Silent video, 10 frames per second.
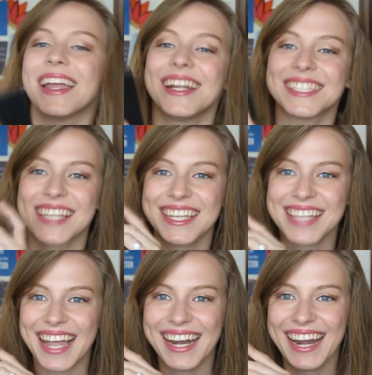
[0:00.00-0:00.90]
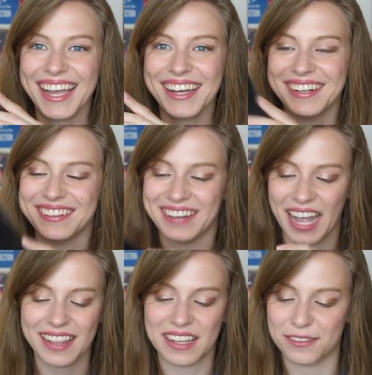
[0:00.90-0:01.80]
And it says, "Hello."
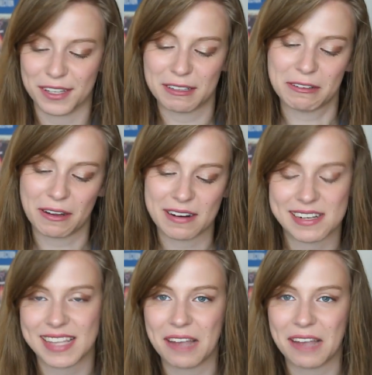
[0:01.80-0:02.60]
I love hello cards.